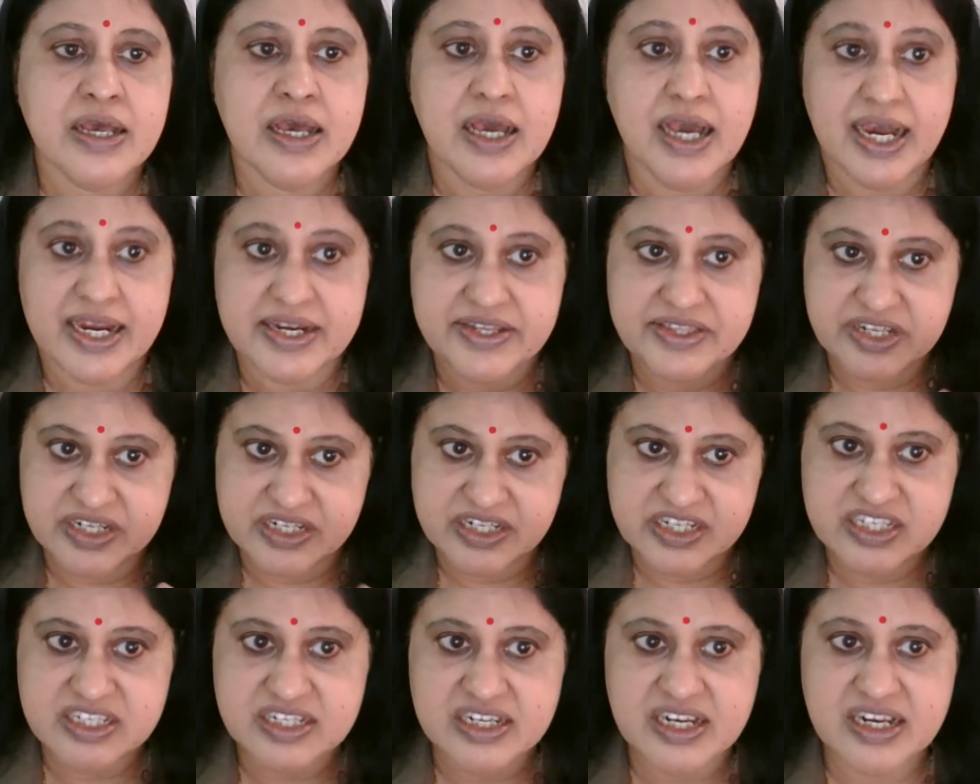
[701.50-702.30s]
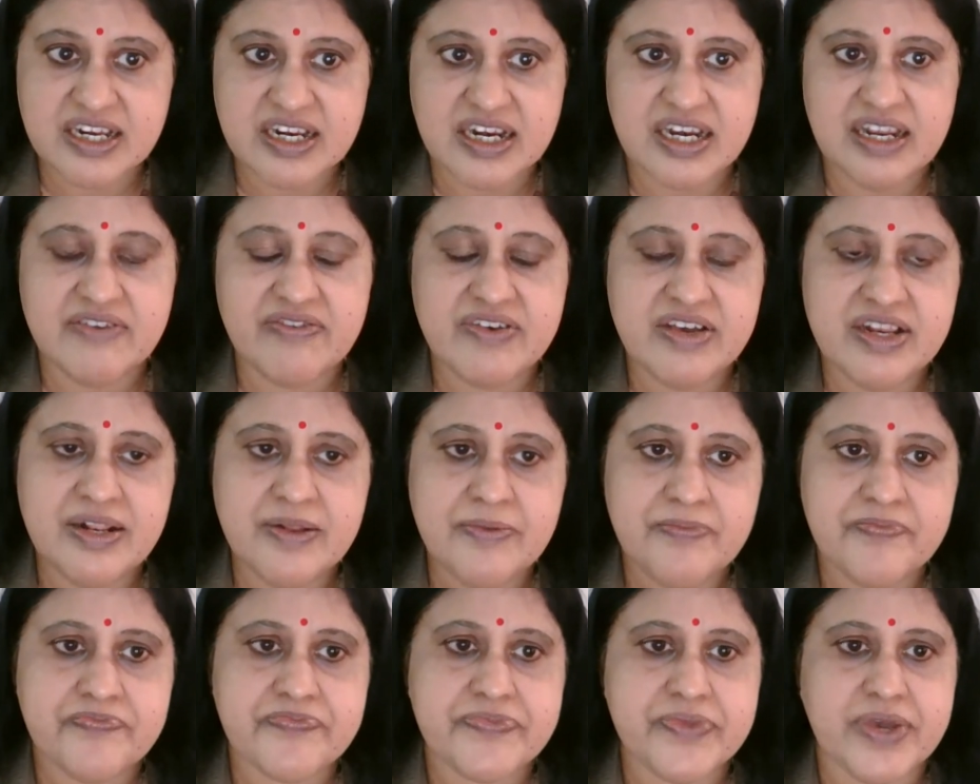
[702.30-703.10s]
At the district level,
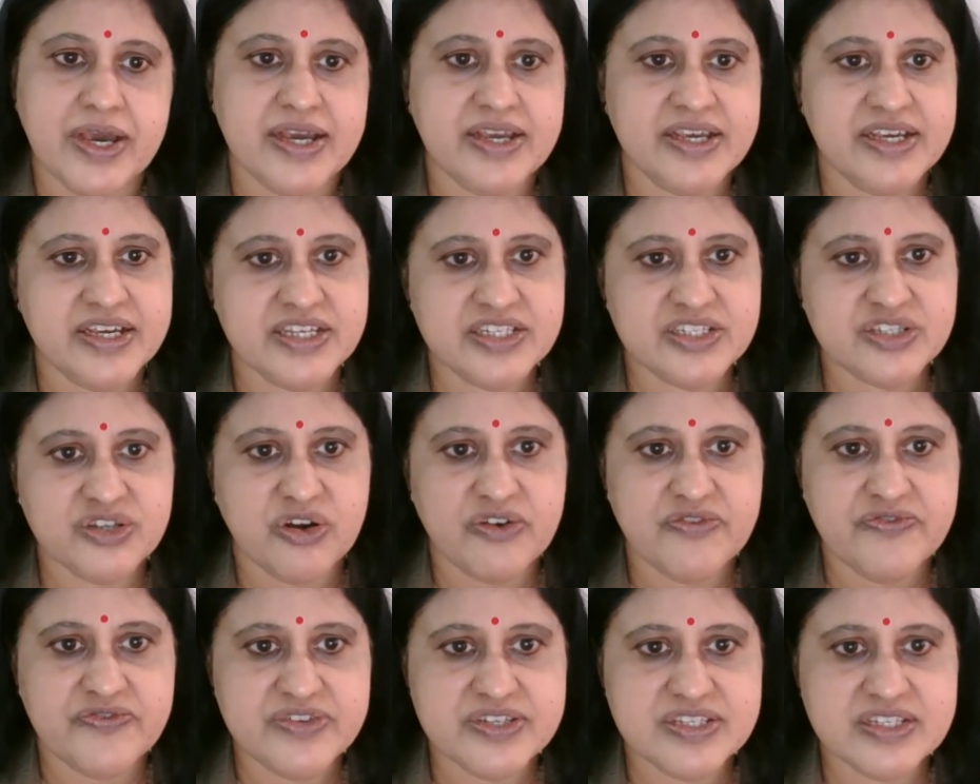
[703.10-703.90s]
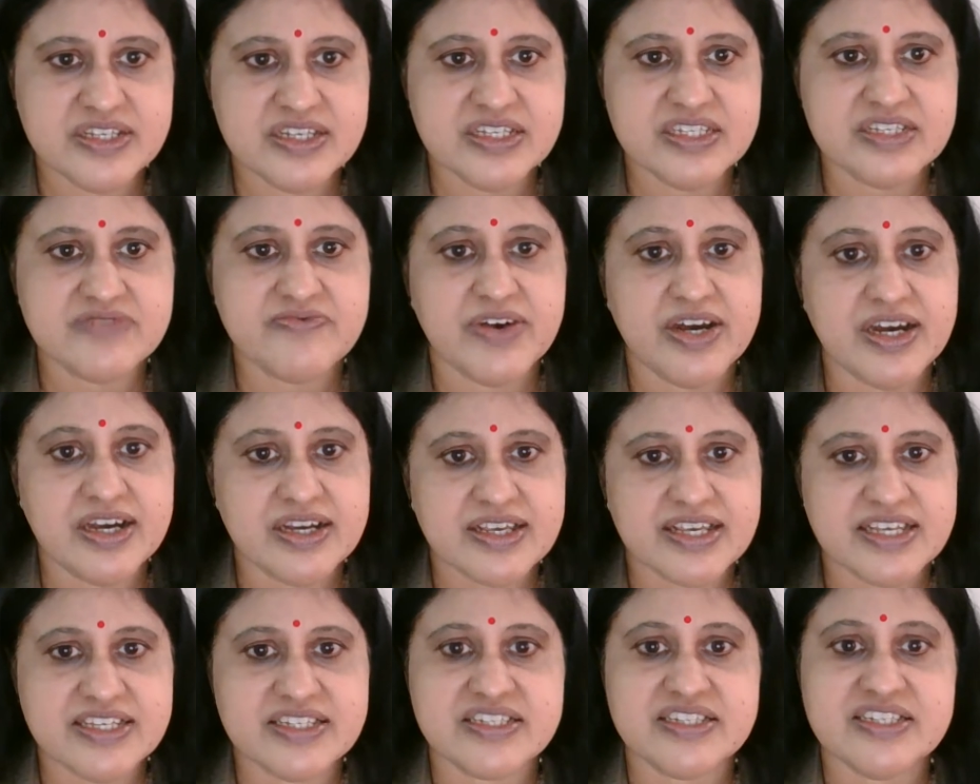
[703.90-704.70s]
IAS officers
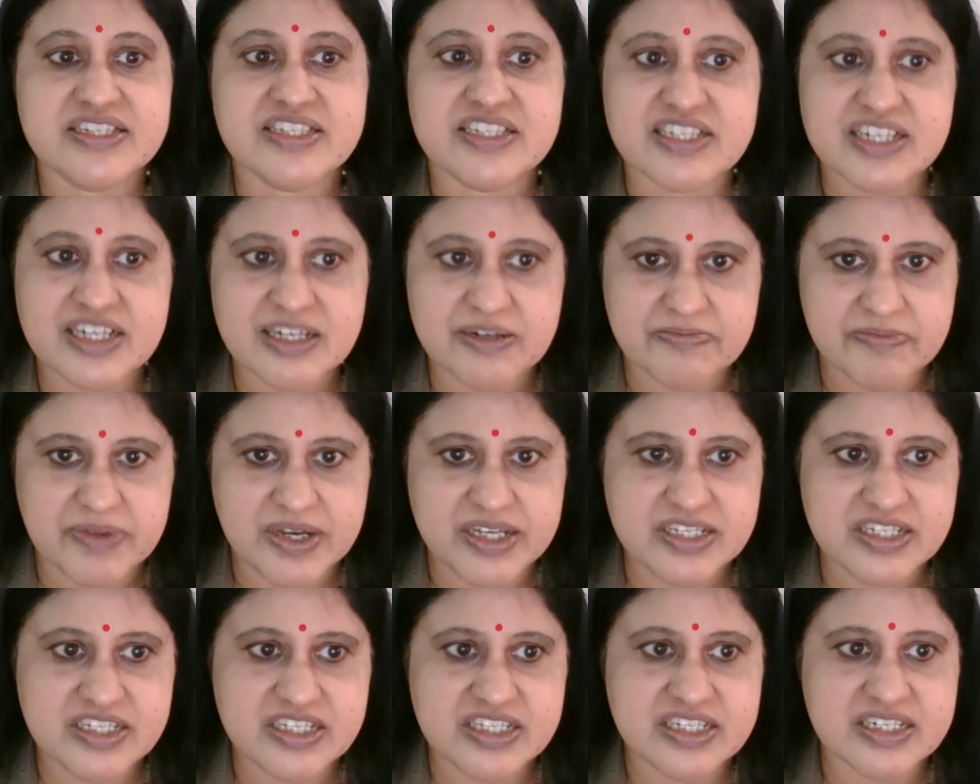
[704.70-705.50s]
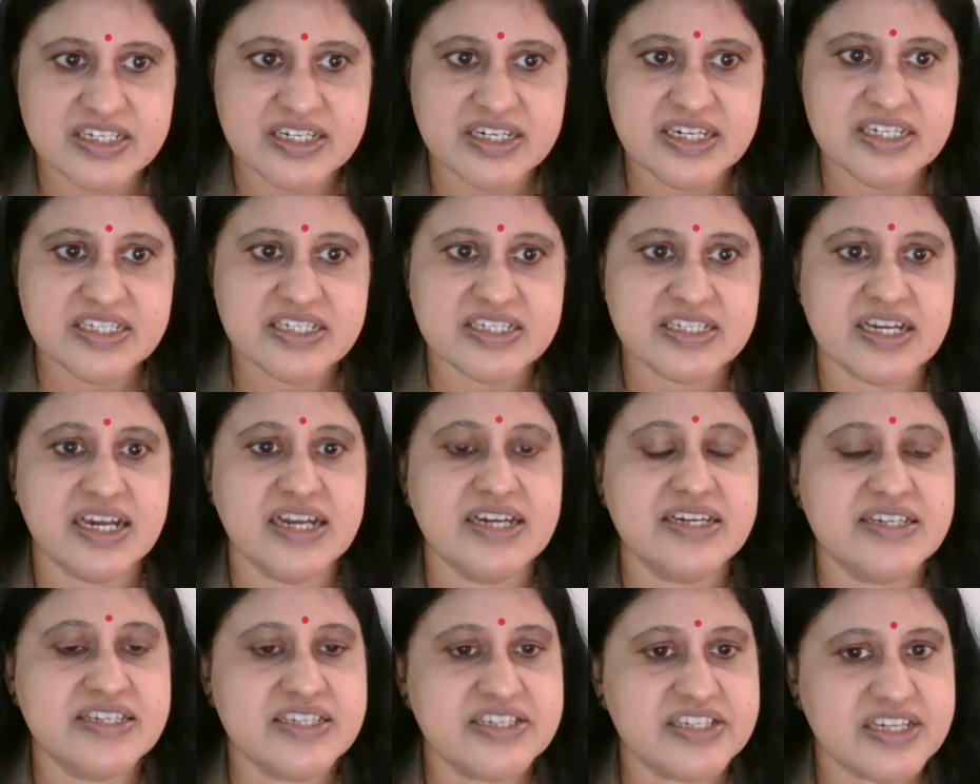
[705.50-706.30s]
work as district magistrates
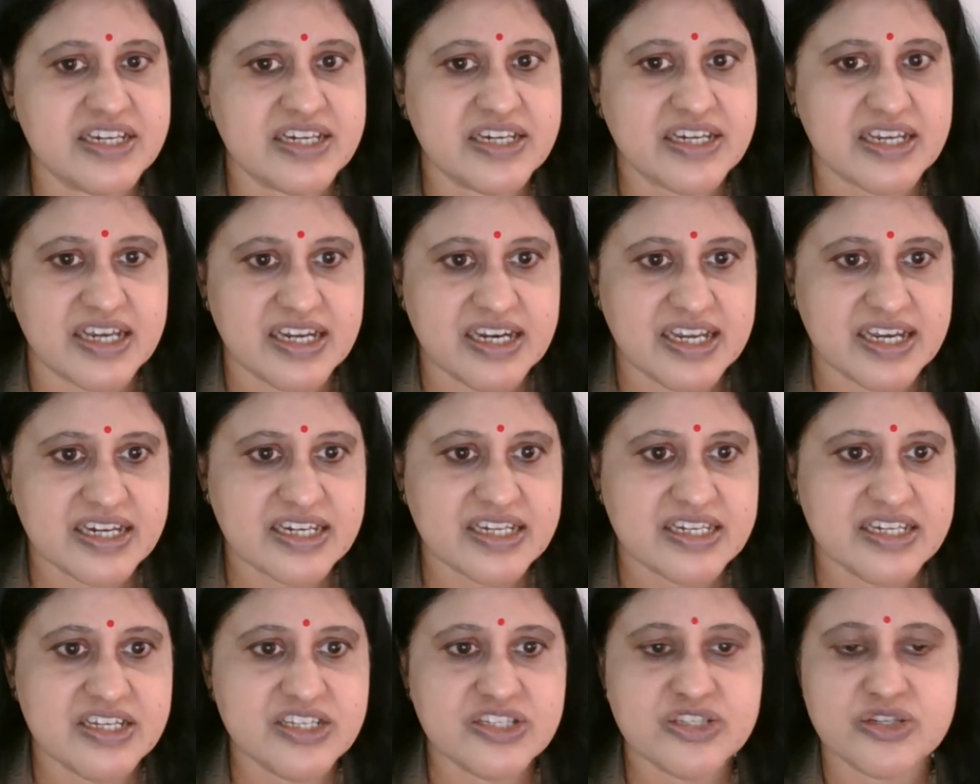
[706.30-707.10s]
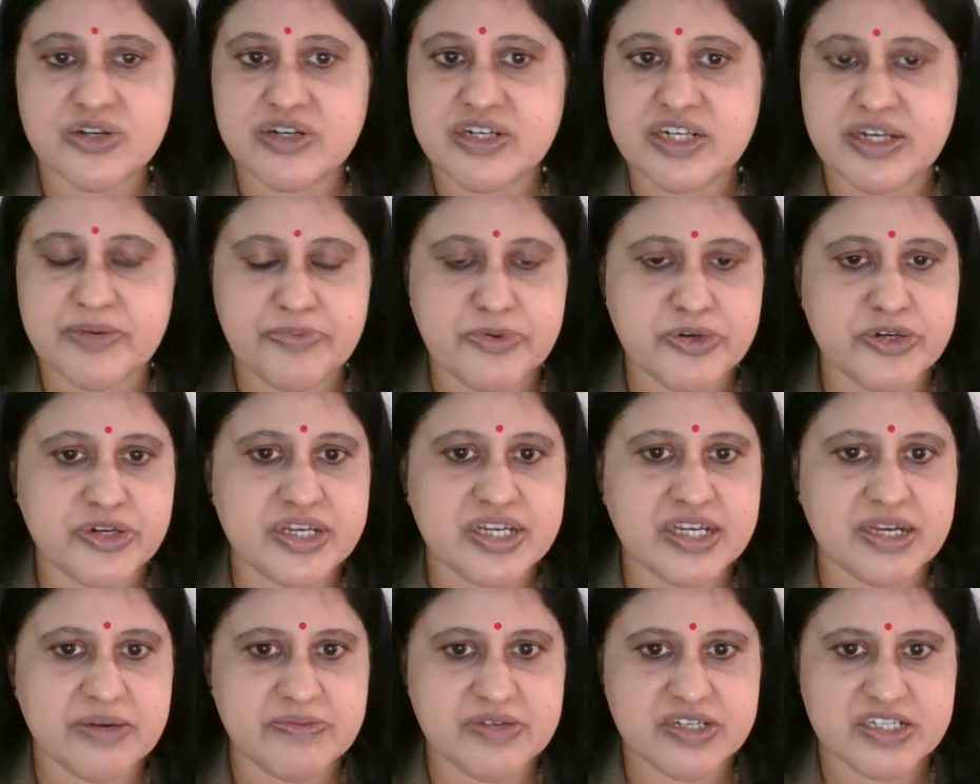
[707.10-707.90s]
and district collectors or deputy
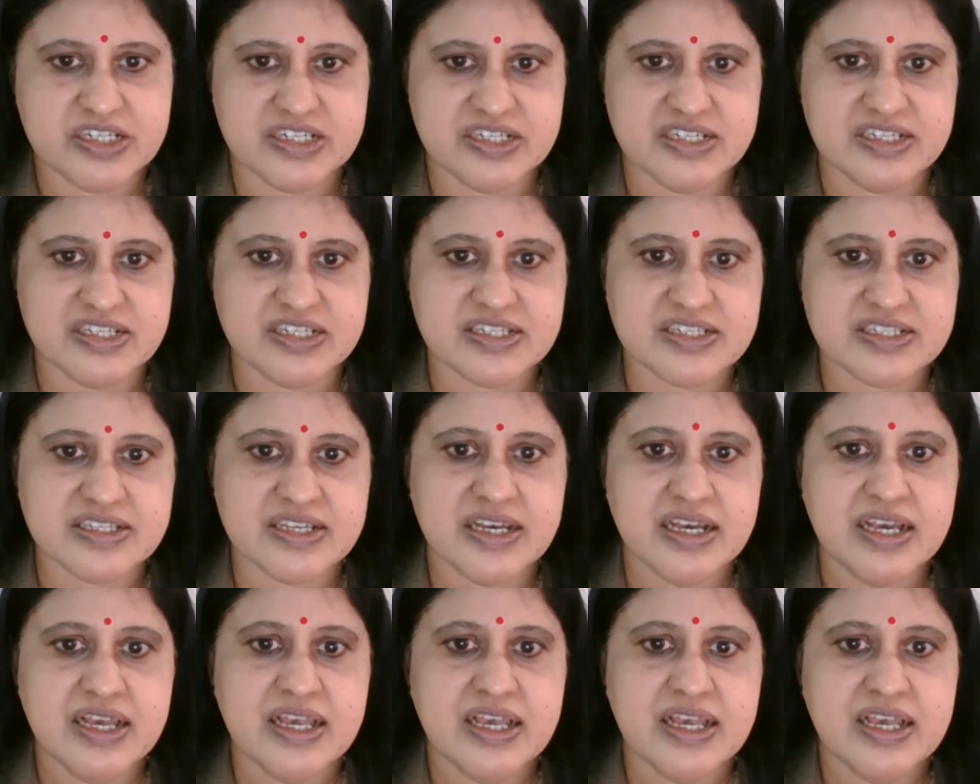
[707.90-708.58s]
commissioners.